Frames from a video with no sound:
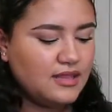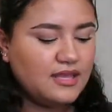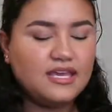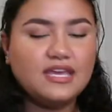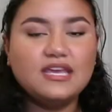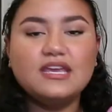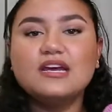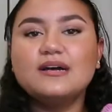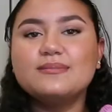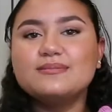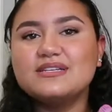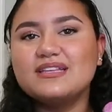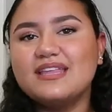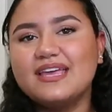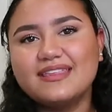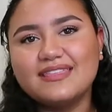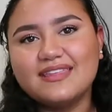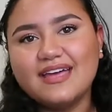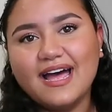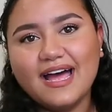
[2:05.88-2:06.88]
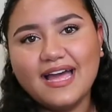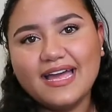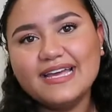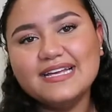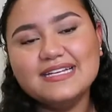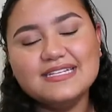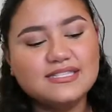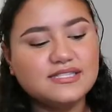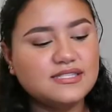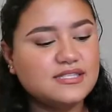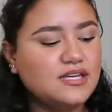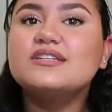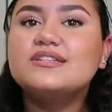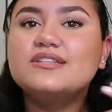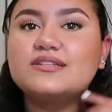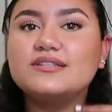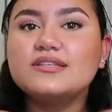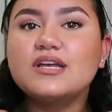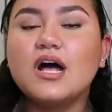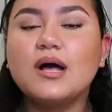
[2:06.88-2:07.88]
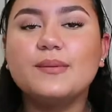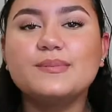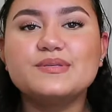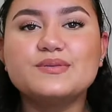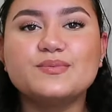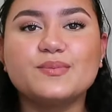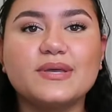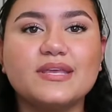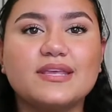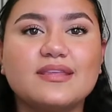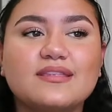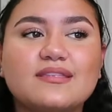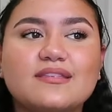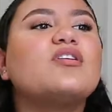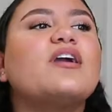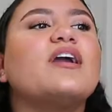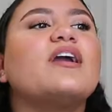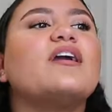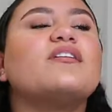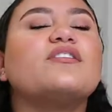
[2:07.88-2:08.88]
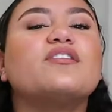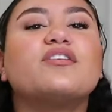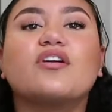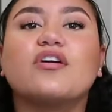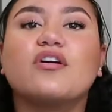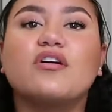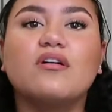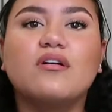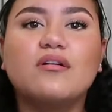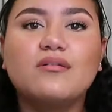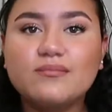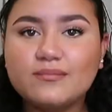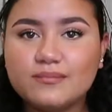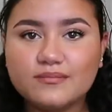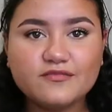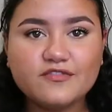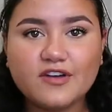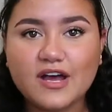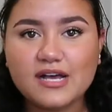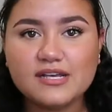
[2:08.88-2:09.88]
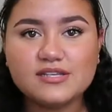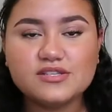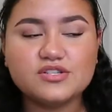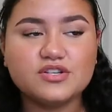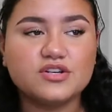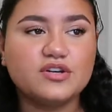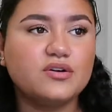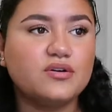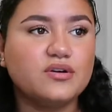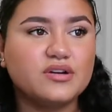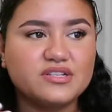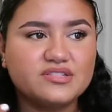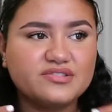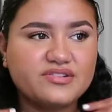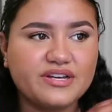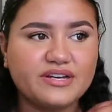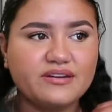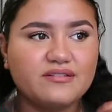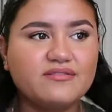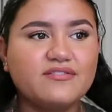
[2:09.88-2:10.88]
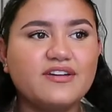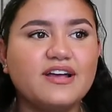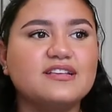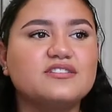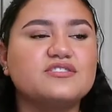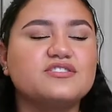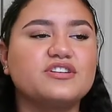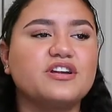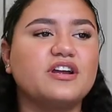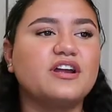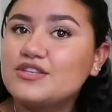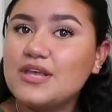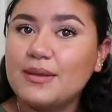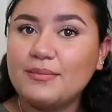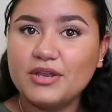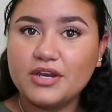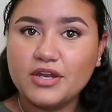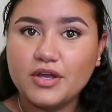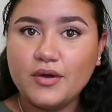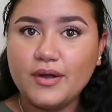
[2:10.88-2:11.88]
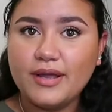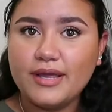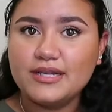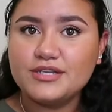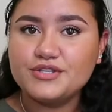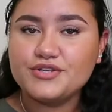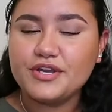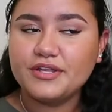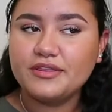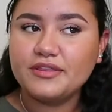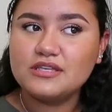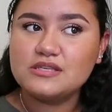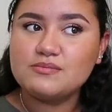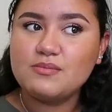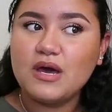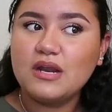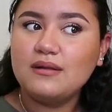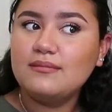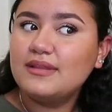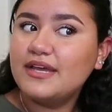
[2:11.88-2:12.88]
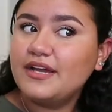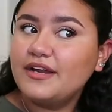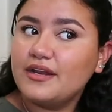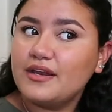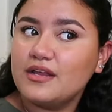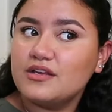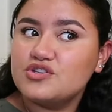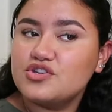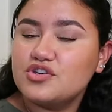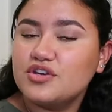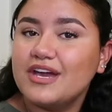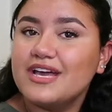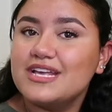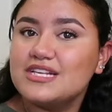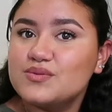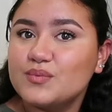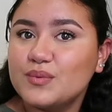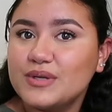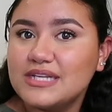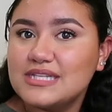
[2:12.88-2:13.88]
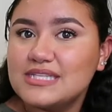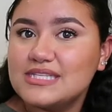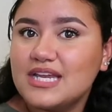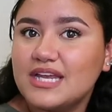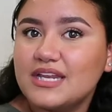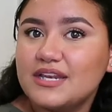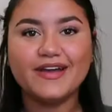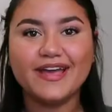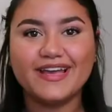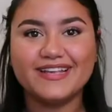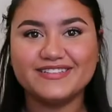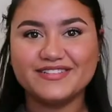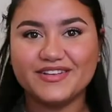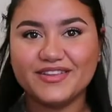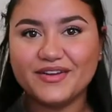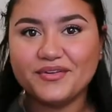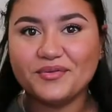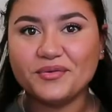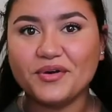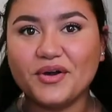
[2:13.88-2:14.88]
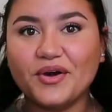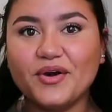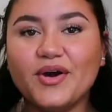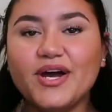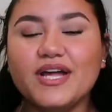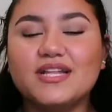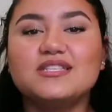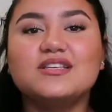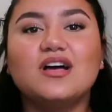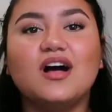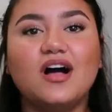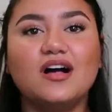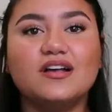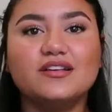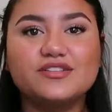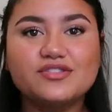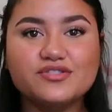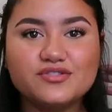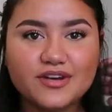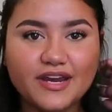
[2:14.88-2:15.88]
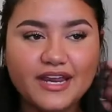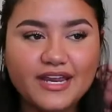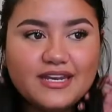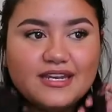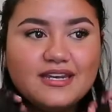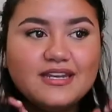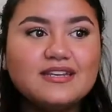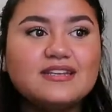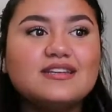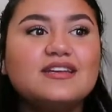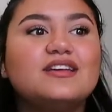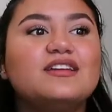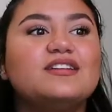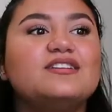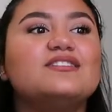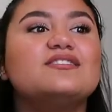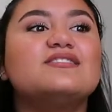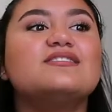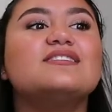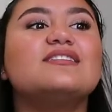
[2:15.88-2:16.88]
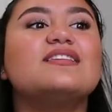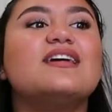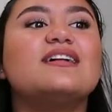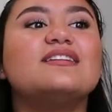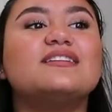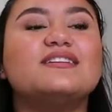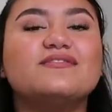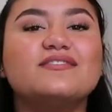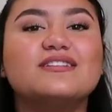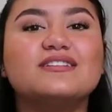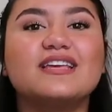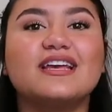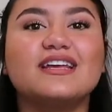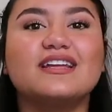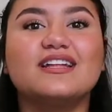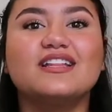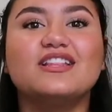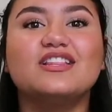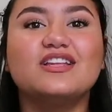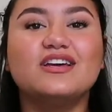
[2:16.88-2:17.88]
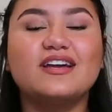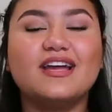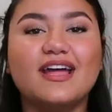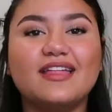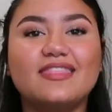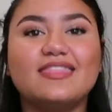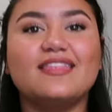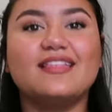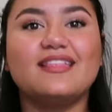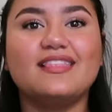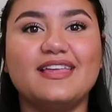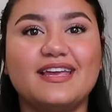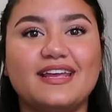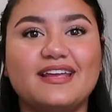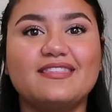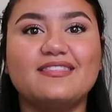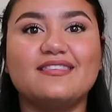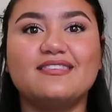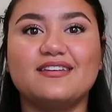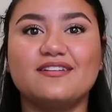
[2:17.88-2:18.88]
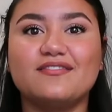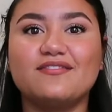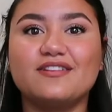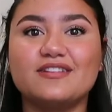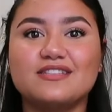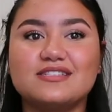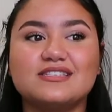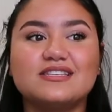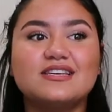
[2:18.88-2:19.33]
the heat up to like the highest. It just helps with your hair to curl faster or straighten faster. So I'm gonna go ahead and straighten this bottom layer, and I'll show you guys when it's done. Okay, so there we go, it's all straightened. Do you see that difference? Like, look at the length difference.